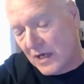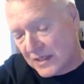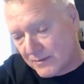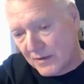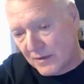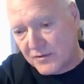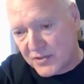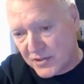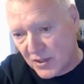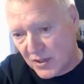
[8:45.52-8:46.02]
I
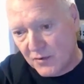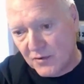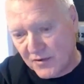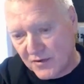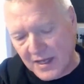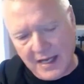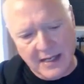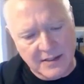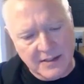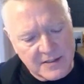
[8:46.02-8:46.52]
suppose,
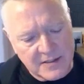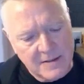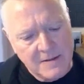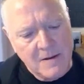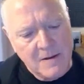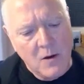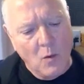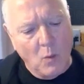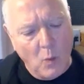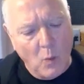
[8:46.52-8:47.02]
2
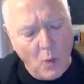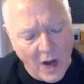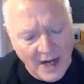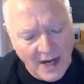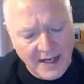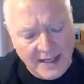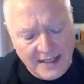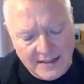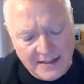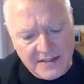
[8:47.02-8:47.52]
things.
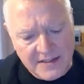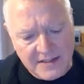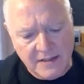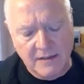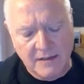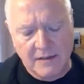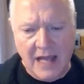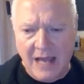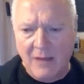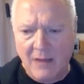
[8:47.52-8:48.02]
One is
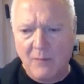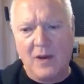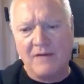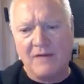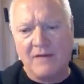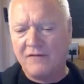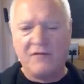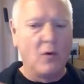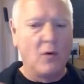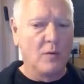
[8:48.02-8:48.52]

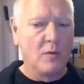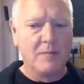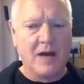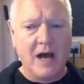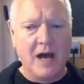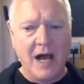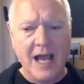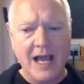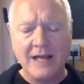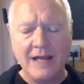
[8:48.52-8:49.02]
Lightwave had fallen
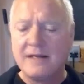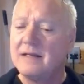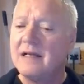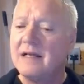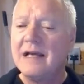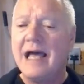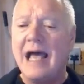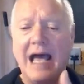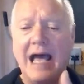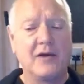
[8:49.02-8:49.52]

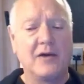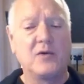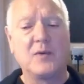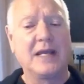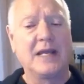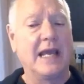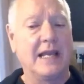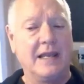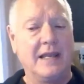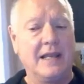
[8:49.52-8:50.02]
behind. How
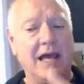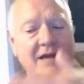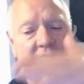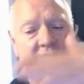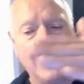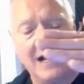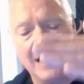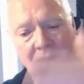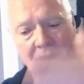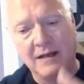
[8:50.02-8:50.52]
do we get
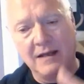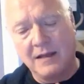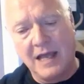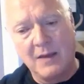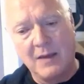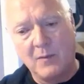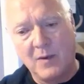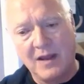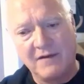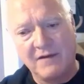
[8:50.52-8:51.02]

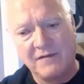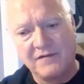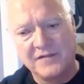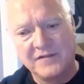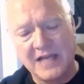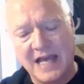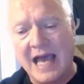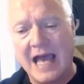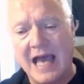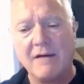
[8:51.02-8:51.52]
Lightwave
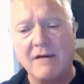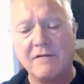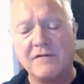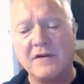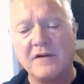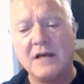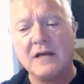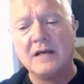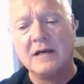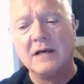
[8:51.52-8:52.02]
to
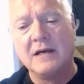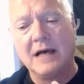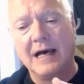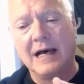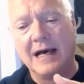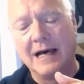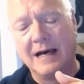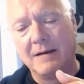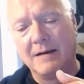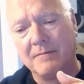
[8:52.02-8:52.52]
have
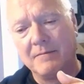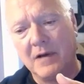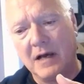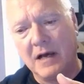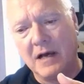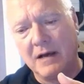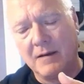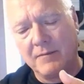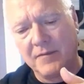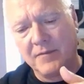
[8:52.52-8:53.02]

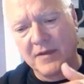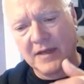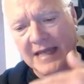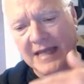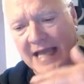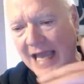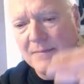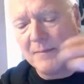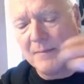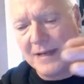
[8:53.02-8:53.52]
the
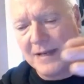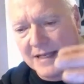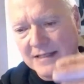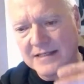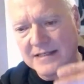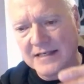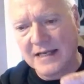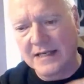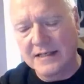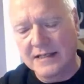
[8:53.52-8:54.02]

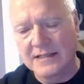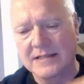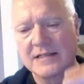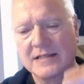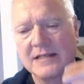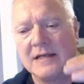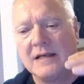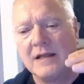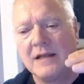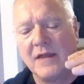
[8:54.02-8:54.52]

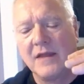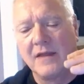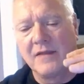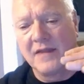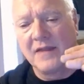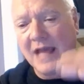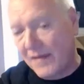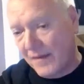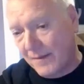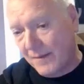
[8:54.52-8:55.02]
capabilities
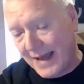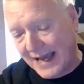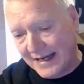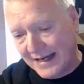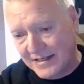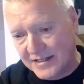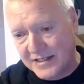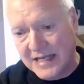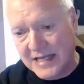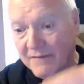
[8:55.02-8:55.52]
that the other
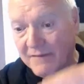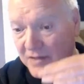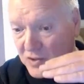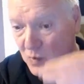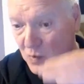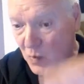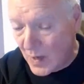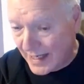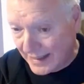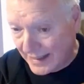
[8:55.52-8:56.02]
packages have
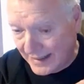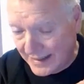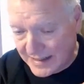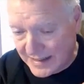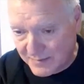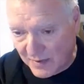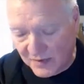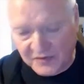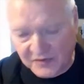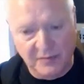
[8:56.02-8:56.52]
as quickly
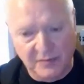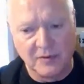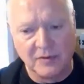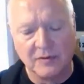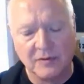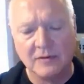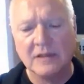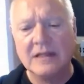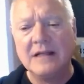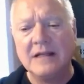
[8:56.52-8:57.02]
as
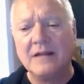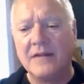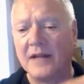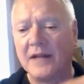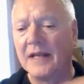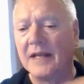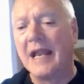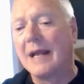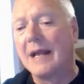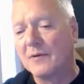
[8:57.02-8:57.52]
possible,
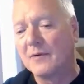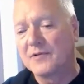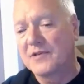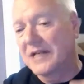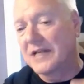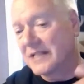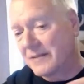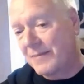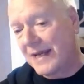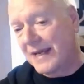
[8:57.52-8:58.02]
that
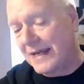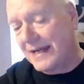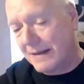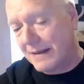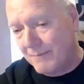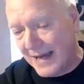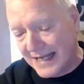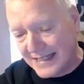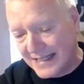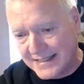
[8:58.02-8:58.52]
enables it to be
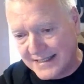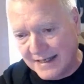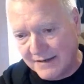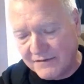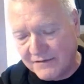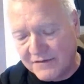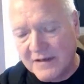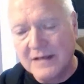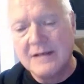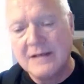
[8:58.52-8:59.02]

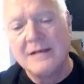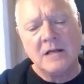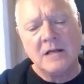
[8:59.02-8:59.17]
competitive?